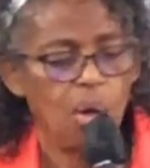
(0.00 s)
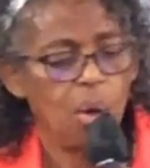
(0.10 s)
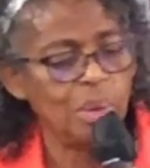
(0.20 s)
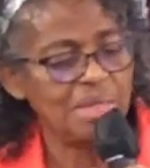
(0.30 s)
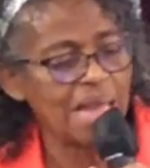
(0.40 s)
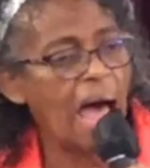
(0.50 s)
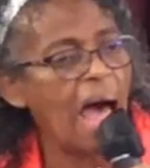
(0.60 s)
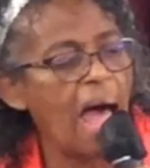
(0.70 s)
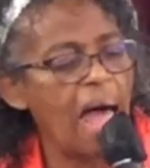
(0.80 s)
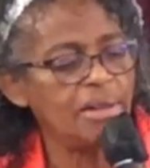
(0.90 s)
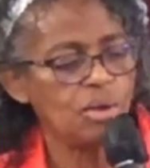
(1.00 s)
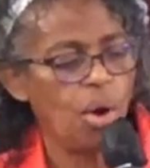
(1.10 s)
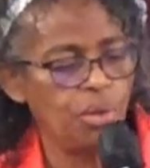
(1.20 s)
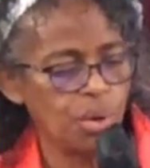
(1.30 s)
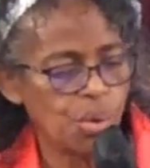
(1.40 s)
who died
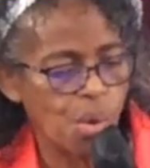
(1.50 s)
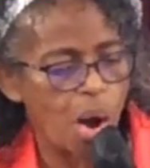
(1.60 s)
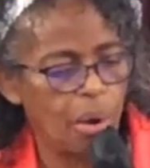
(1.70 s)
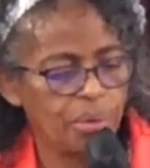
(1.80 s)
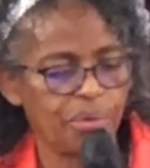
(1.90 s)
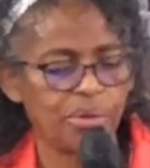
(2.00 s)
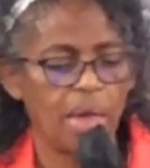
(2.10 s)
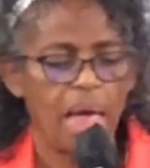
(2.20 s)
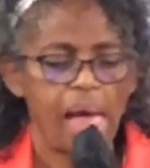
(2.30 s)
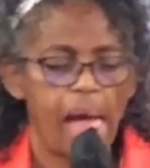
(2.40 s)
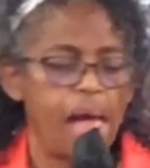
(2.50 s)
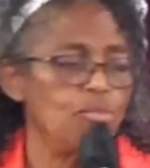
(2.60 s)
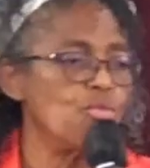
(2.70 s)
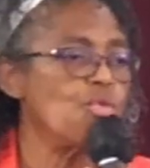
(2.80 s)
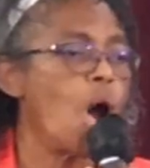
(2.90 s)
on the cross
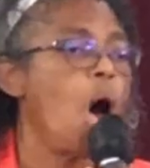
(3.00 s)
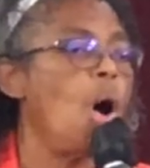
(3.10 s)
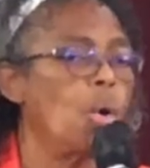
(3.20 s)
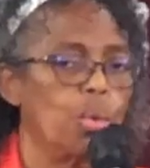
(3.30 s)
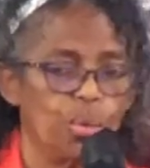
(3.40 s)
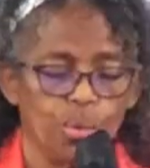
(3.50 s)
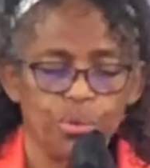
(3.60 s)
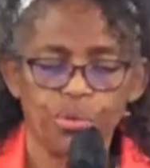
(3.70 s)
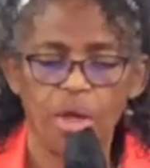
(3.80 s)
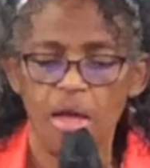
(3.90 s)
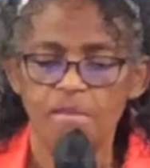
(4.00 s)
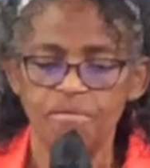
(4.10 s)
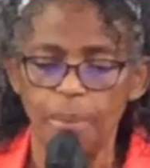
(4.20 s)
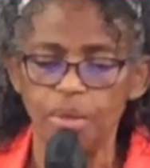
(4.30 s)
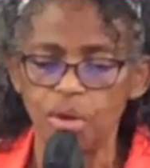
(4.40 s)
and rose
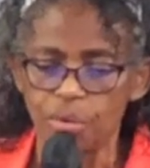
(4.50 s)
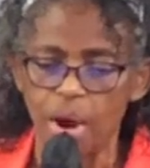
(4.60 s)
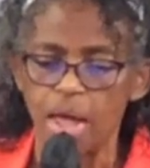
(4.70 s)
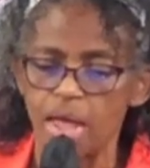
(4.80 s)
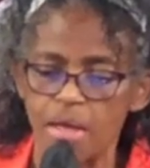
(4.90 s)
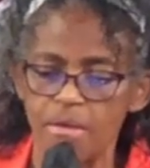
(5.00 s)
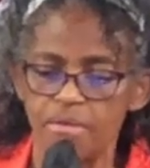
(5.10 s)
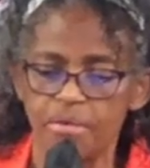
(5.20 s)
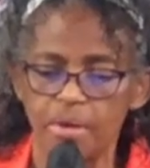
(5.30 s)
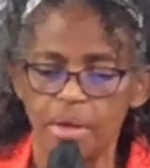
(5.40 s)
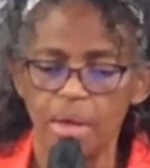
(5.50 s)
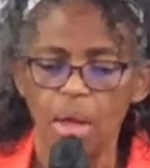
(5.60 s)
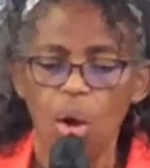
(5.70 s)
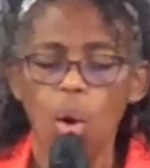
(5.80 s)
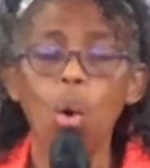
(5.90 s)
from the grave,
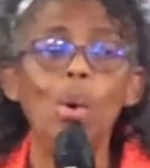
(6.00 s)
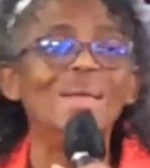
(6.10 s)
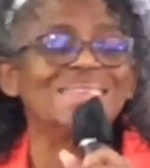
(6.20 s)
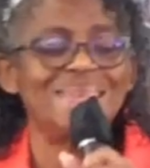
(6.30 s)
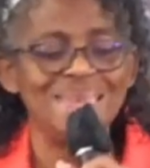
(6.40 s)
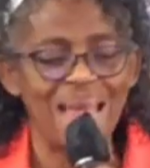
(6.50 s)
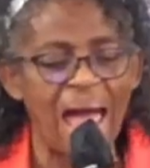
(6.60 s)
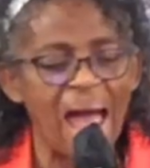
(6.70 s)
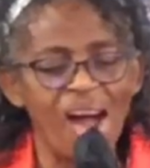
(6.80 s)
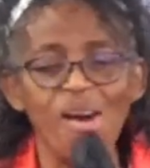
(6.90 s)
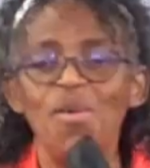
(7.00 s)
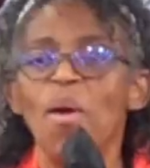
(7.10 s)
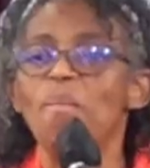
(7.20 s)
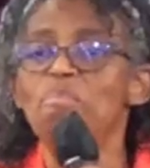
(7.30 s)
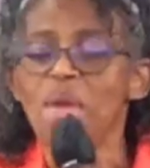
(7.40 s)
who is now
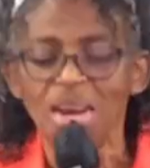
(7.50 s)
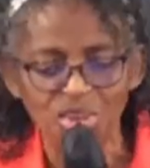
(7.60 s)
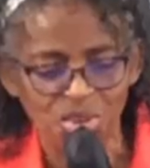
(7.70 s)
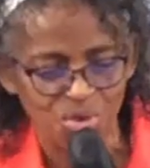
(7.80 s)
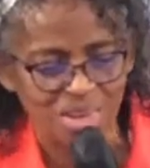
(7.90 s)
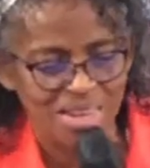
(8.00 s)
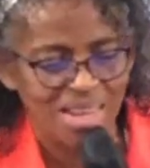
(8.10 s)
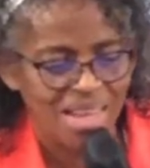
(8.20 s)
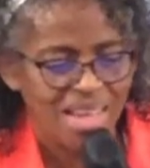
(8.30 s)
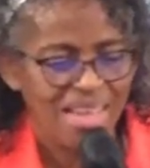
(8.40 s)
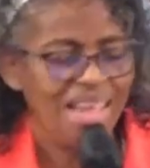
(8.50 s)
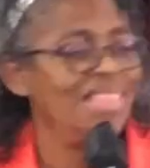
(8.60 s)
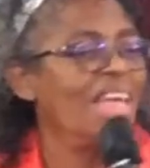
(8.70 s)
ministering in